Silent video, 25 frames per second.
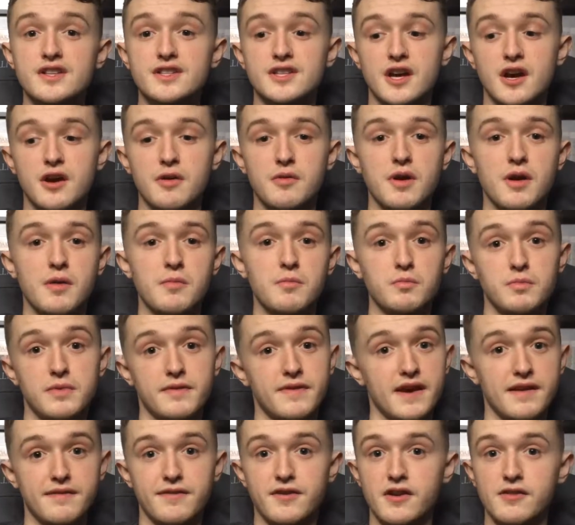So
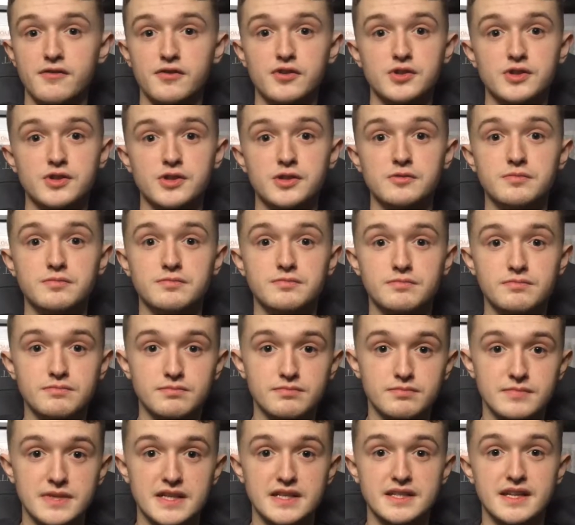without further ado,
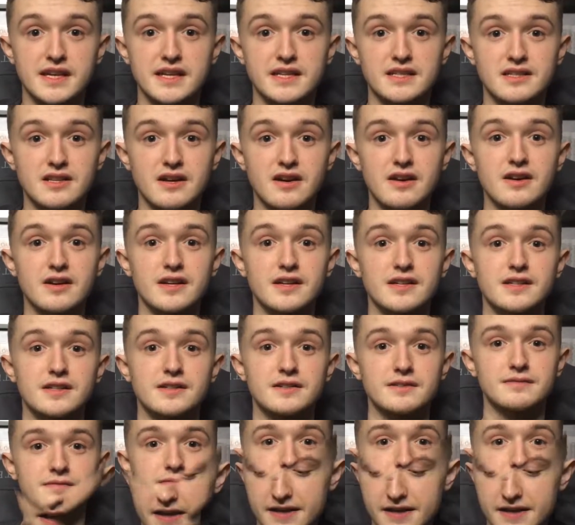let's get started.